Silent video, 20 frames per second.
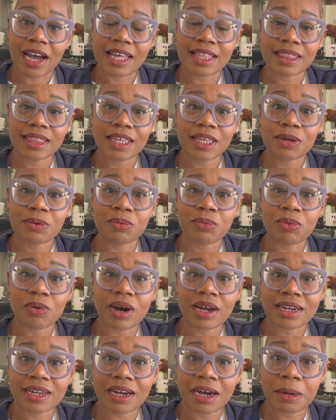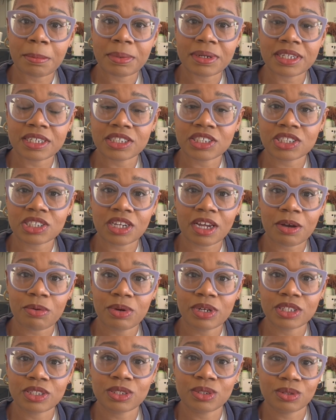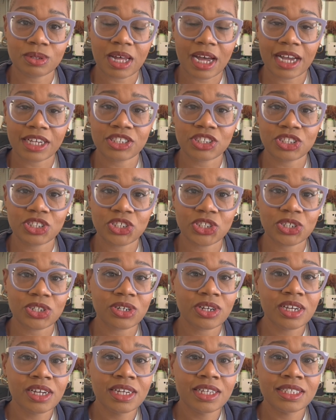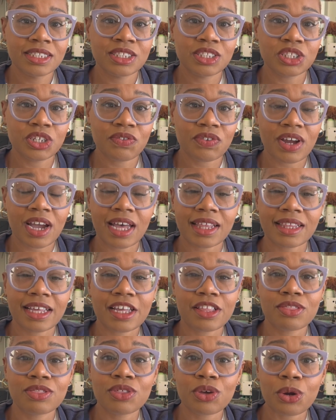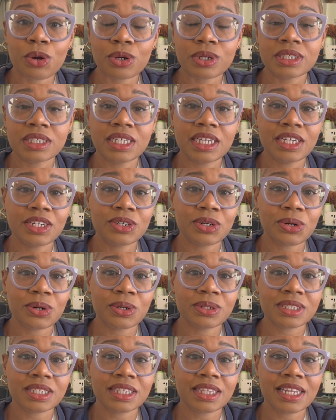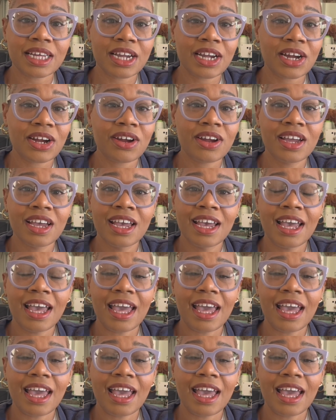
I think one competition I went to last year, silver had like 13 girls in there,